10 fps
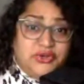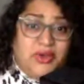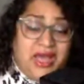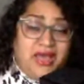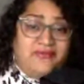
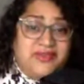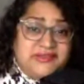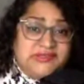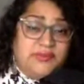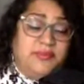having
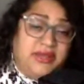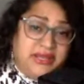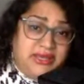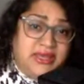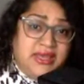
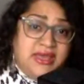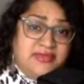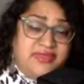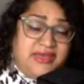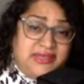somebody
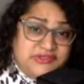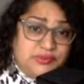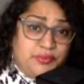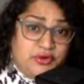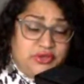that can
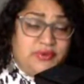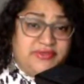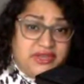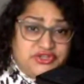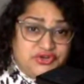support you in
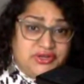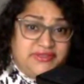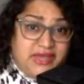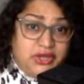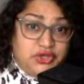that journey,
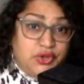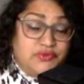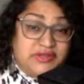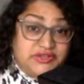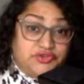that knows,
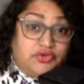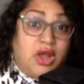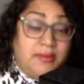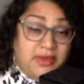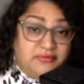that is
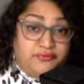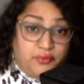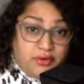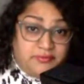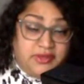trauma
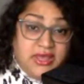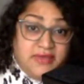informed,